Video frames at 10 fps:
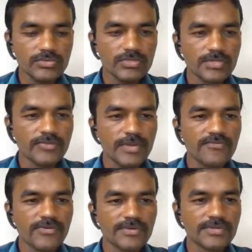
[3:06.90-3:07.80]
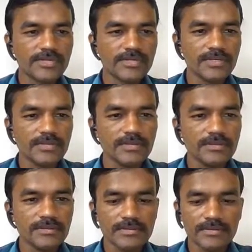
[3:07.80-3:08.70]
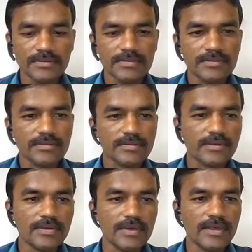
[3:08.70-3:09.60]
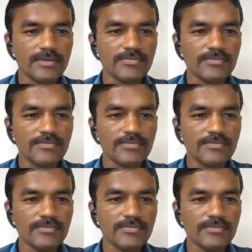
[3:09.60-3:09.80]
a divide function here, and